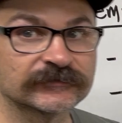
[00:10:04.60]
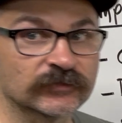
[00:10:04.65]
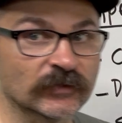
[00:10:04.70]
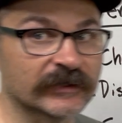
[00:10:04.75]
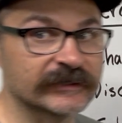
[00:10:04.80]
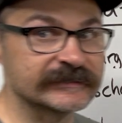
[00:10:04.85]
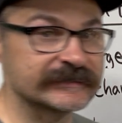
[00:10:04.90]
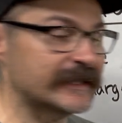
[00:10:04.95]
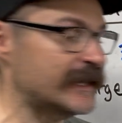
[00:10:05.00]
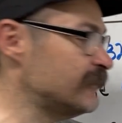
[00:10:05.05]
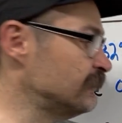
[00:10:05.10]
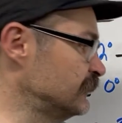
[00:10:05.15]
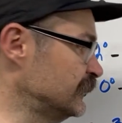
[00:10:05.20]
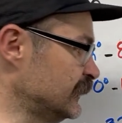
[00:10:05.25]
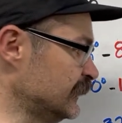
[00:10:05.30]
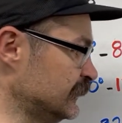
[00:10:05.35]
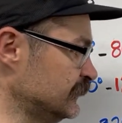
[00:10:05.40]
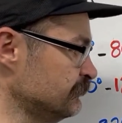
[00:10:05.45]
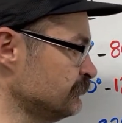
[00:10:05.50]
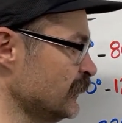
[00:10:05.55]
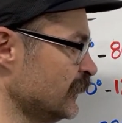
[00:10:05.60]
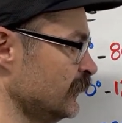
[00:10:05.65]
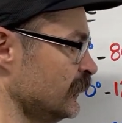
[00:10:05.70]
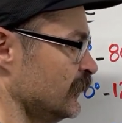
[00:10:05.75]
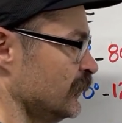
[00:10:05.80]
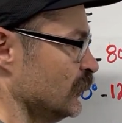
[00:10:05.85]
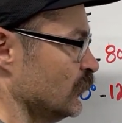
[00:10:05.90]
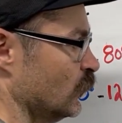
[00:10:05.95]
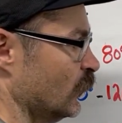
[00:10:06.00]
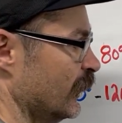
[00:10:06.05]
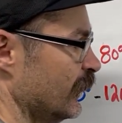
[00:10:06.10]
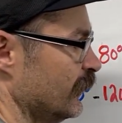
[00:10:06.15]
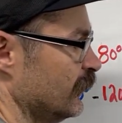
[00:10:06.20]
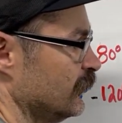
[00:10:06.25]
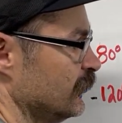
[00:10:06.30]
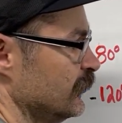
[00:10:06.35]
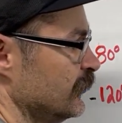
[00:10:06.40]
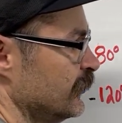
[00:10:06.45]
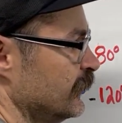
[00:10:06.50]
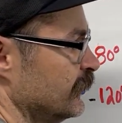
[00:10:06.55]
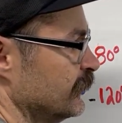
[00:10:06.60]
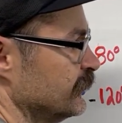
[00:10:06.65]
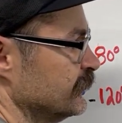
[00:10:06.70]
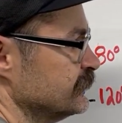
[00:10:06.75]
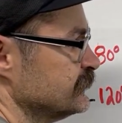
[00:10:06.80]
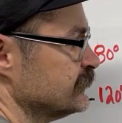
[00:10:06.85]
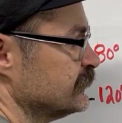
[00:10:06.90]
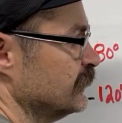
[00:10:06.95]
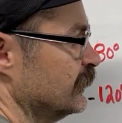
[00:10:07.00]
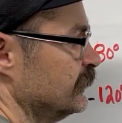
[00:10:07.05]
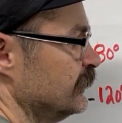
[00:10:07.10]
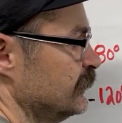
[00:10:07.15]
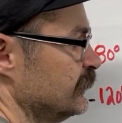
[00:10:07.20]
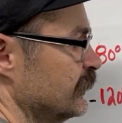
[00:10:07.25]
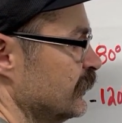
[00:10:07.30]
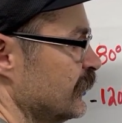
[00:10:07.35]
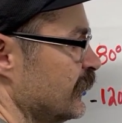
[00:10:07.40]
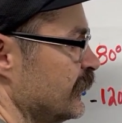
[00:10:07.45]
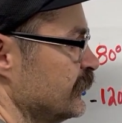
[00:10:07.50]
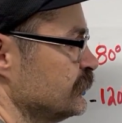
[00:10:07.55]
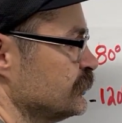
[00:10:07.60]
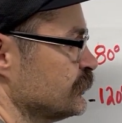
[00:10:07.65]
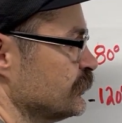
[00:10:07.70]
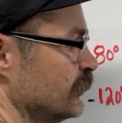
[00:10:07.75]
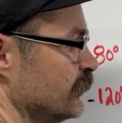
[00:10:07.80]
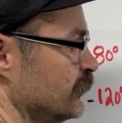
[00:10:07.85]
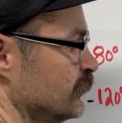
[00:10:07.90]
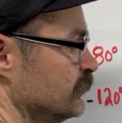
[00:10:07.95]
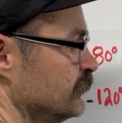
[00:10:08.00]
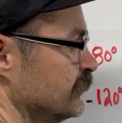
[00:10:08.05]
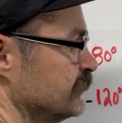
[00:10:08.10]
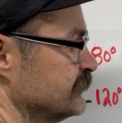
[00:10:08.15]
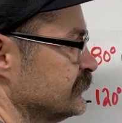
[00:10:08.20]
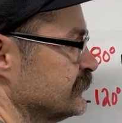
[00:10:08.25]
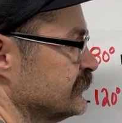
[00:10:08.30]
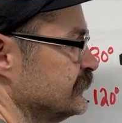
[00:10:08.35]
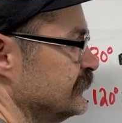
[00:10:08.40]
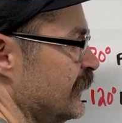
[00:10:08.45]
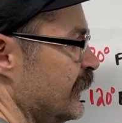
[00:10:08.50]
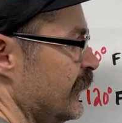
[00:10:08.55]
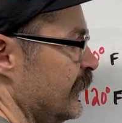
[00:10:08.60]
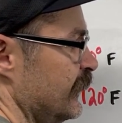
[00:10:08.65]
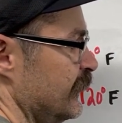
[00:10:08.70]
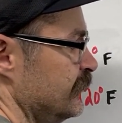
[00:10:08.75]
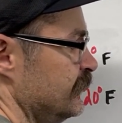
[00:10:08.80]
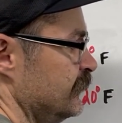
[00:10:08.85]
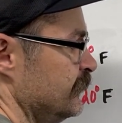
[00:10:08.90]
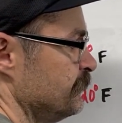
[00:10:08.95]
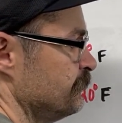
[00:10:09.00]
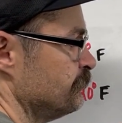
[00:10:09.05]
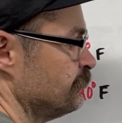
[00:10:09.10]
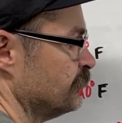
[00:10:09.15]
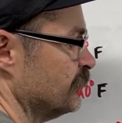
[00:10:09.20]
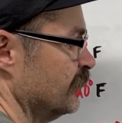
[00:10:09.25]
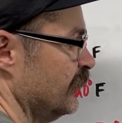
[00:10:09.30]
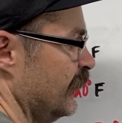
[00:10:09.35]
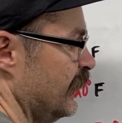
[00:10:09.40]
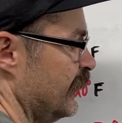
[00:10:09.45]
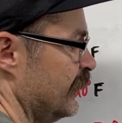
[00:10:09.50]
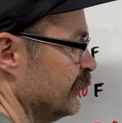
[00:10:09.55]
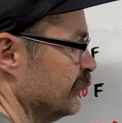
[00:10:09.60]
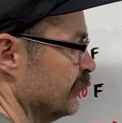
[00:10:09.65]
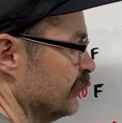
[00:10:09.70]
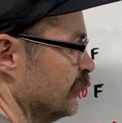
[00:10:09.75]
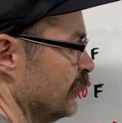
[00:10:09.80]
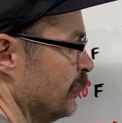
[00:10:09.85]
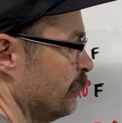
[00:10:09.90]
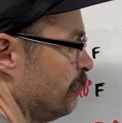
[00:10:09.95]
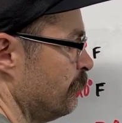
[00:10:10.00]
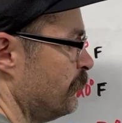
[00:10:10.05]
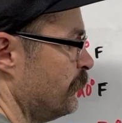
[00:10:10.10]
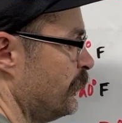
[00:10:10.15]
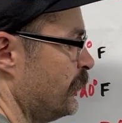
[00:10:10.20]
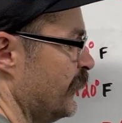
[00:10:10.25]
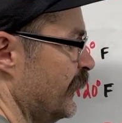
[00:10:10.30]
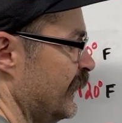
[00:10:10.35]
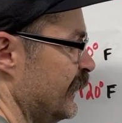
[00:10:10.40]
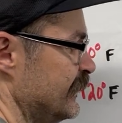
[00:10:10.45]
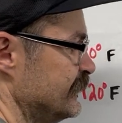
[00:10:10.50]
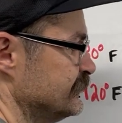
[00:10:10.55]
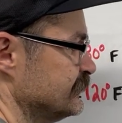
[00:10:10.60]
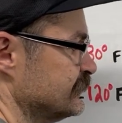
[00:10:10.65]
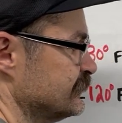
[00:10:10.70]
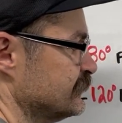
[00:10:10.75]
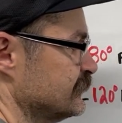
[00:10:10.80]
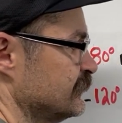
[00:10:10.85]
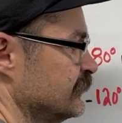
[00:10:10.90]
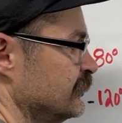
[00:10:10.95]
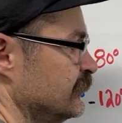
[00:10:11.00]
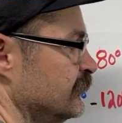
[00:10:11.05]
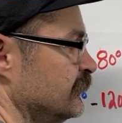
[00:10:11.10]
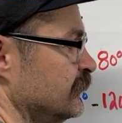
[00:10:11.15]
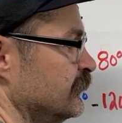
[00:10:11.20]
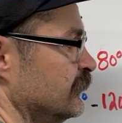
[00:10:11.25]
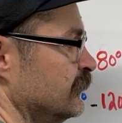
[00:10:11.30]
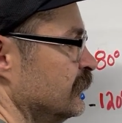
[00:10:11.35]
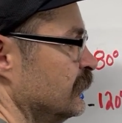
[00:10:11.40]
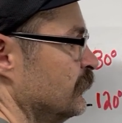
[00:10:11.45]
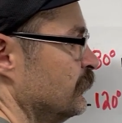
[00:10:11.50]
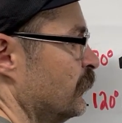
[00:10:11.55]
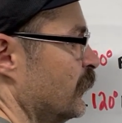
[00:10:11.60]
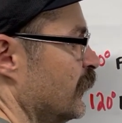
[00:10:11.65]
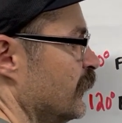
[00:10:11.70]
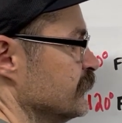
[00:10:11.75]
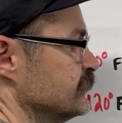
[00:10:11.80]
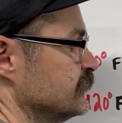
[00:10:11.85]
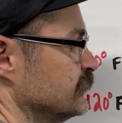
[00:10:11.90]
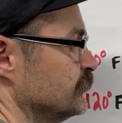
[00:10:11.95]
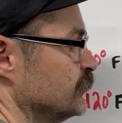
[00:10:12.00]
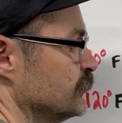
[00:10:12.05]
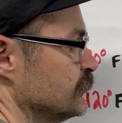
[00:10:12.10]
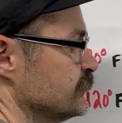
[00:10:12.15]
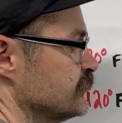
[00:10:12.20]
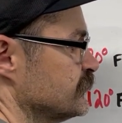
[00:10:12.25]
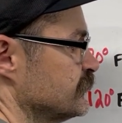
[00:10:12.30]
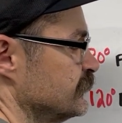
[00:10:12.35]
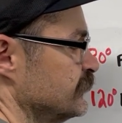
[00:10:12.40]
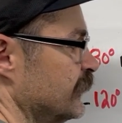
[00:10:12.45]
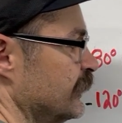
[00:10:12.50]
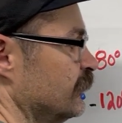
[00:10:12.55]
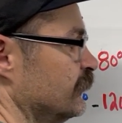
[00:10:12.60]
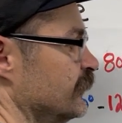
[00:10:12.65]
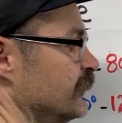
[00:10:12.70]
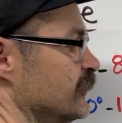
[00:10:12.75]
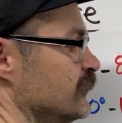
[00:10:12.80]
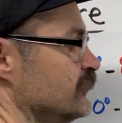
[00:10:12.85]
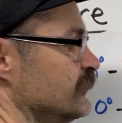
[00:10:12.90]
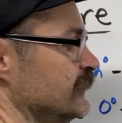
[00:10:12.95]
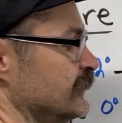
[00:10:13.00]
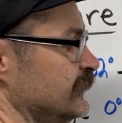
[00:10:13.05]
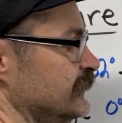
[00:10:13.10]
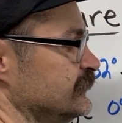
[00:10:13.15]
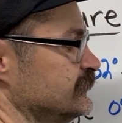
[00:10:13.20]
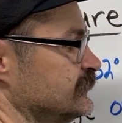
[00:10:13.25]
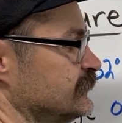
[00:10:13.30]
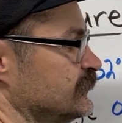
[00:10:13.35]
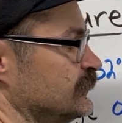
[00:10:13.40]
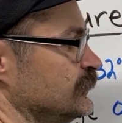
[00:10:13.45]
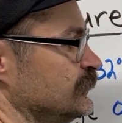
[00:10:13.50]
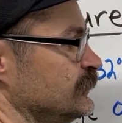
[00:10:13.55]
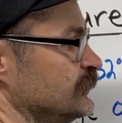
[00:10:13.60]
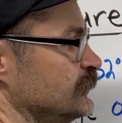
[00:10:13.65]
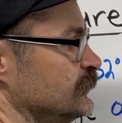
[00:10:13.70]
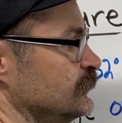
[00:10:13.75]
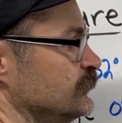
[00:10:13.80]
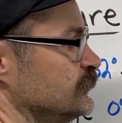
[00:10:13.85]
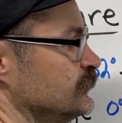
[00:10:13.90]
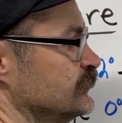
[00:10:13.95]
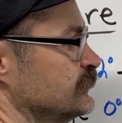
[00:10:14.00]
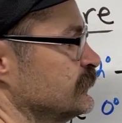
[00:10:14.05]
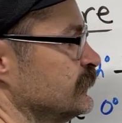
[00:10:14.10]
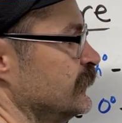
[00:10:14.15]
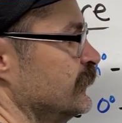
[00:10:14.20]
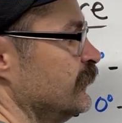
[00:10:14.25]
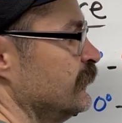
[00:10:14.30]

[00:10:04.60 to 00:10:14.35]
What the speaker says: what does that mean? Well, the study that I showed said that the best possible scenario is to use